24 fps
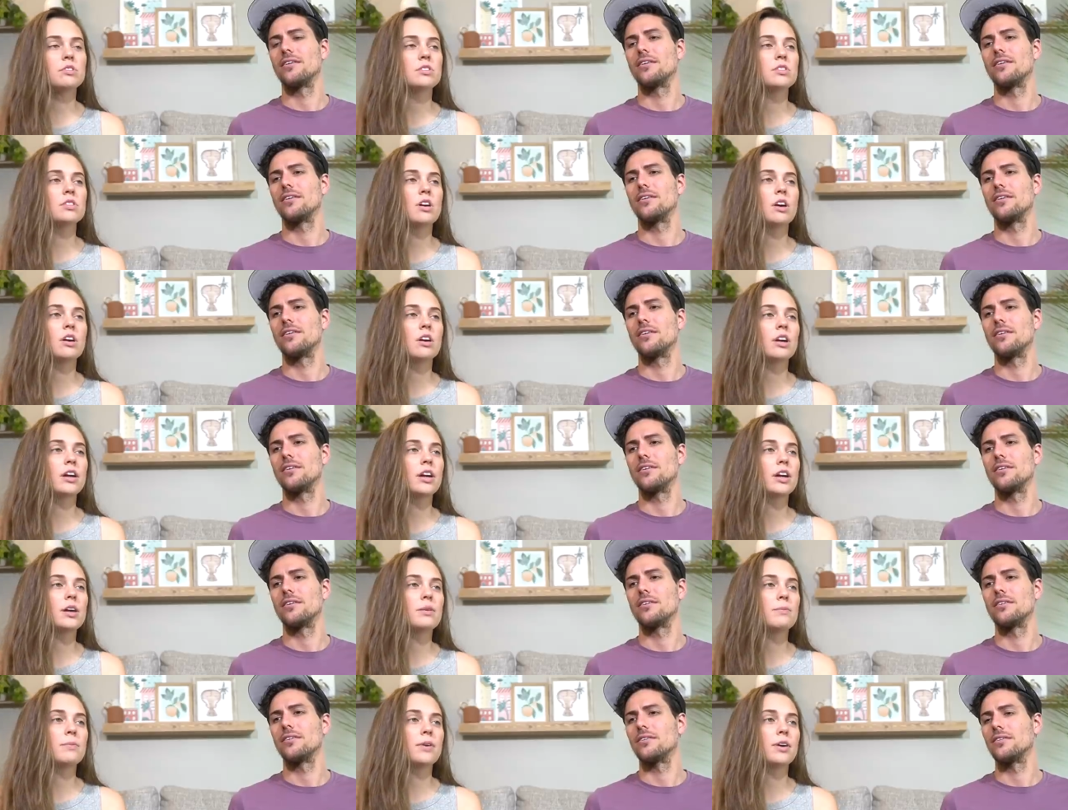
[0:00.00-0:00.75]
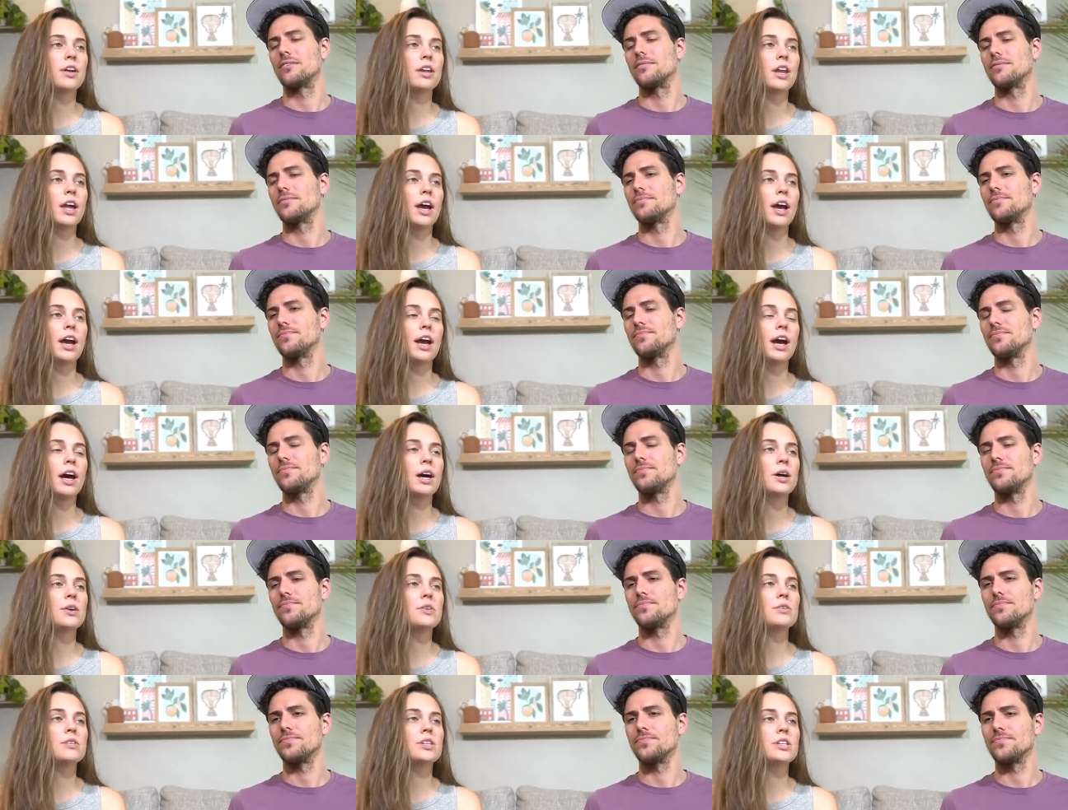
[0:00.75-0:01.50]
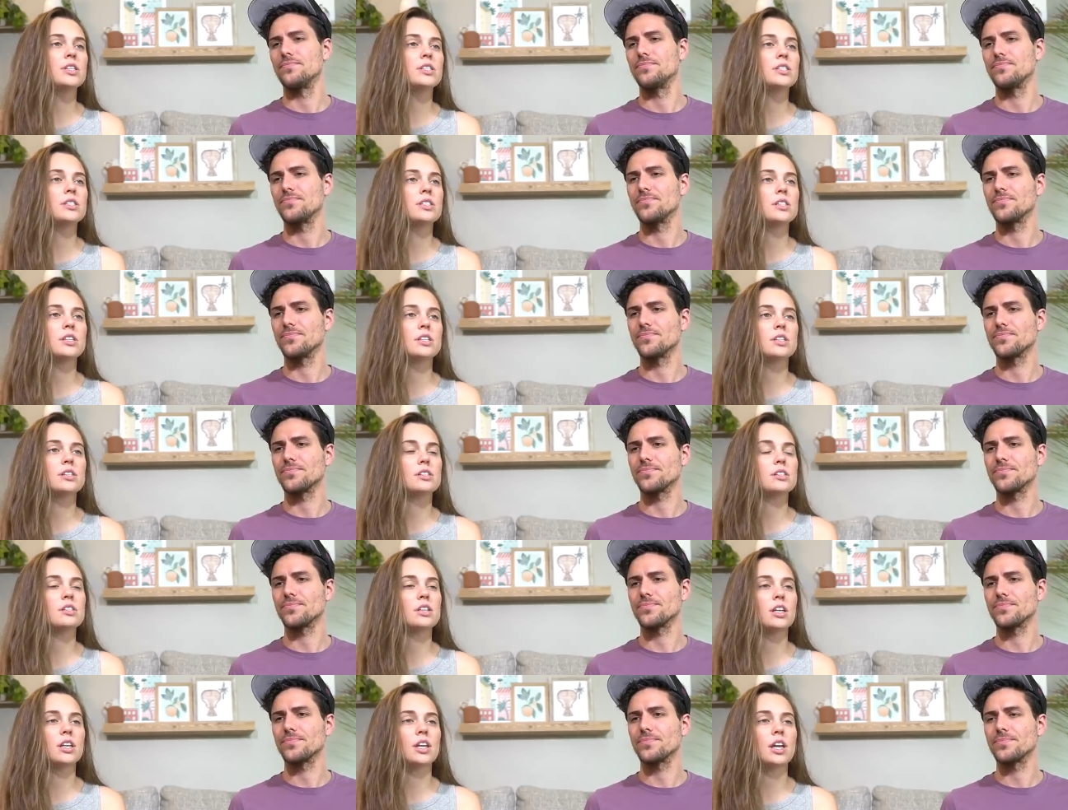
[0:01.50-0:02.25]
Speaker 1: sorry, but how is
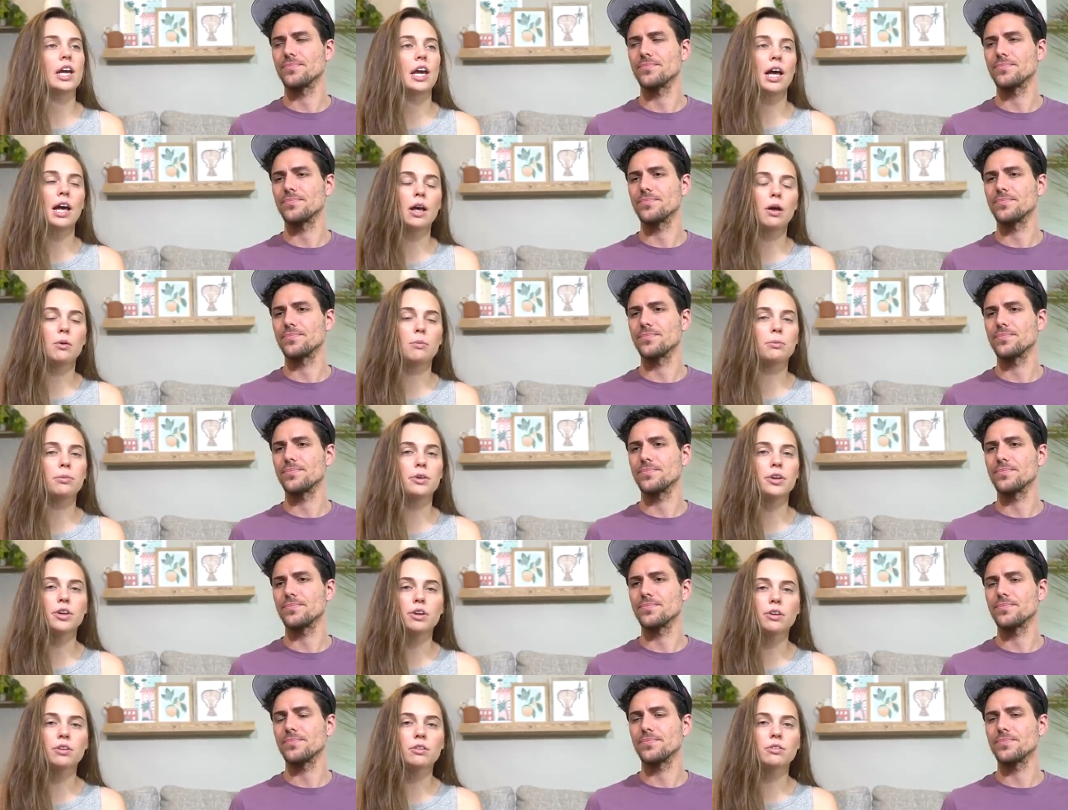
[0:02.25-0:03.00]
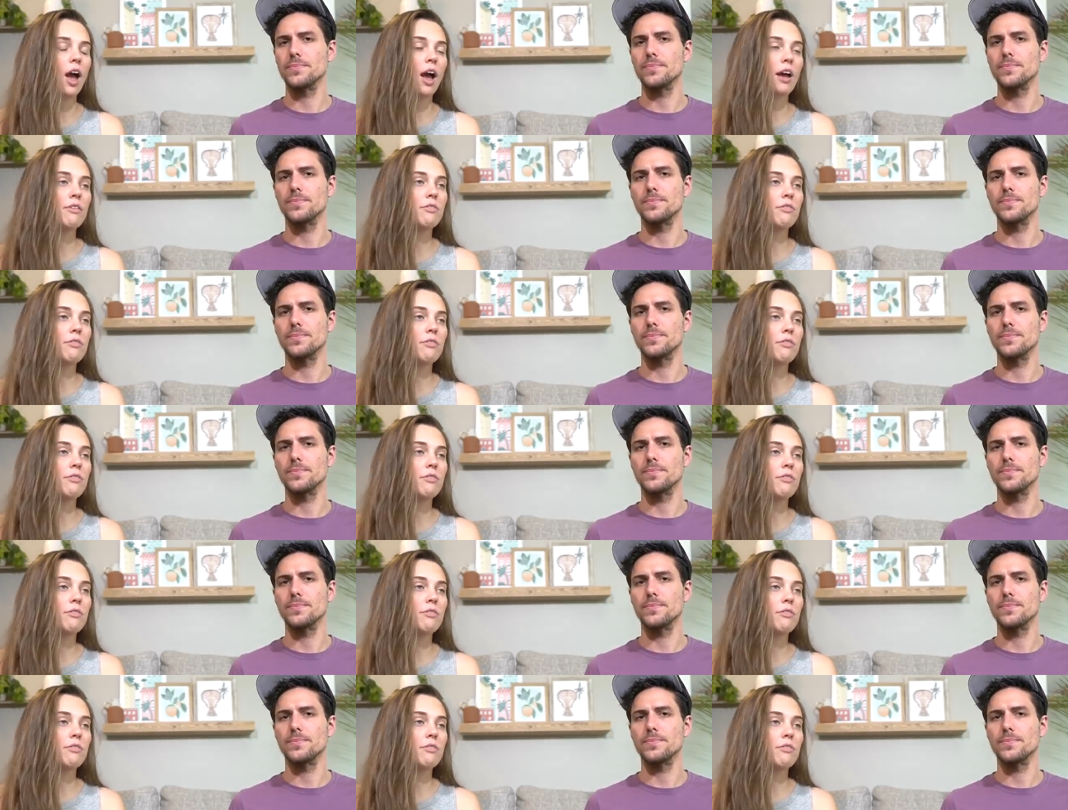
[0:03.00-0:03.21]
this gonna help you?